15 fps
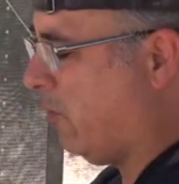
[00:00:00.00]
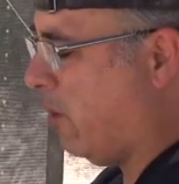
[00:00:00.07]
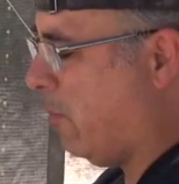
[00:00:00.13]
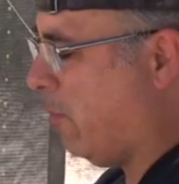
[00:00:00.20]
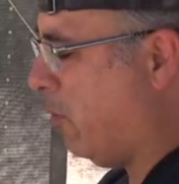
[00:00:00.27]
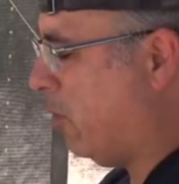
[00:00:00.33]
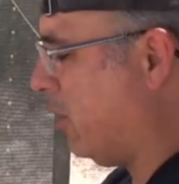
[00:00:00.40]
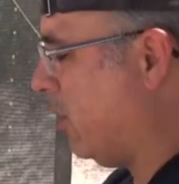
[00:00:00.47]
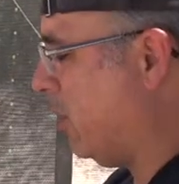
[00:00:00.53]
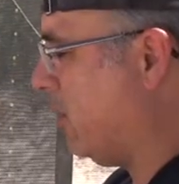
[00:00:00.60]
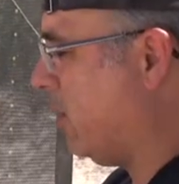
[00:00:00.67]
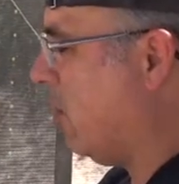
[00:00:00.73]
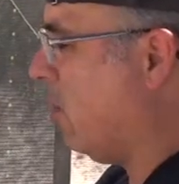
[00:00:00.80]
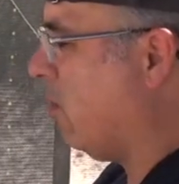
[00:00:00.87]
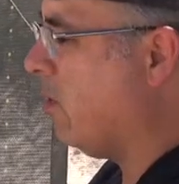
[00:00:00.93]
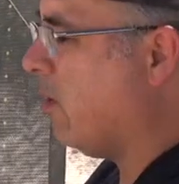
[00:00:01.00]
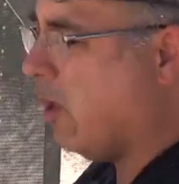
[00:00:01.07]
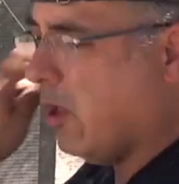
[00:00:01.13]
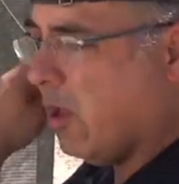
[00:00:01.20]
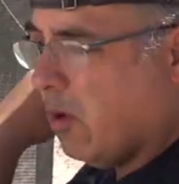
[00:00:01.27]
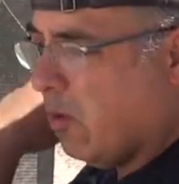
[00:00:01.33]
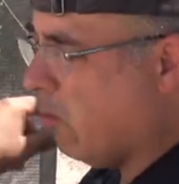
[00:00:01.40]
gonna push us. So
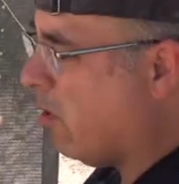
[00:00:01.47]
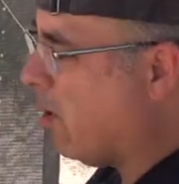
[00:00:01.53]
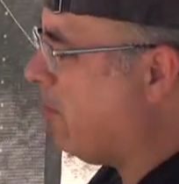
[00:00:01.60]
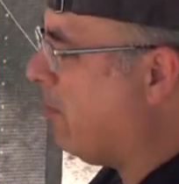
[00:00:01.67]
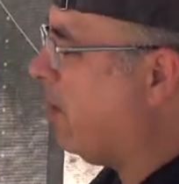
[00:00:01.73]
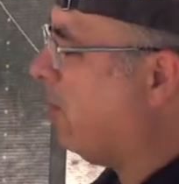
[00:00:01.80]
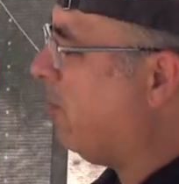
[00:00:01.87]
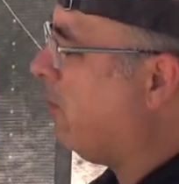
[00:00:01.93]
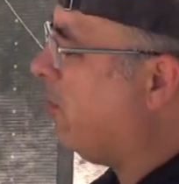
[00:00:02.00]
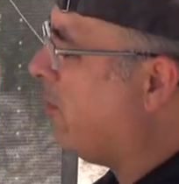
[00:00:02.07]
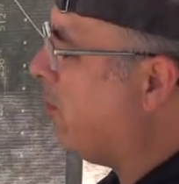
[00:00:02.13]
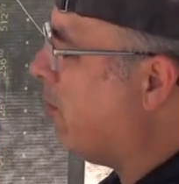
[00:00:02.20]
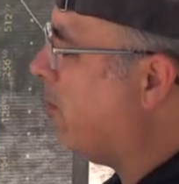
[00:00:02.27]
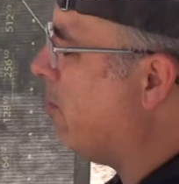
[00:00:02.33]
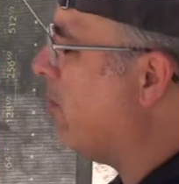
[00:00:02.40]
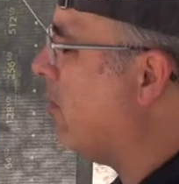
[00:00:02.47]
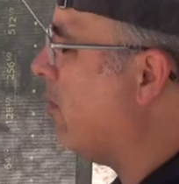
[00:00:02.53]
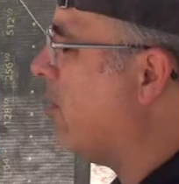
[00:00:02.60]
what I'm gonna do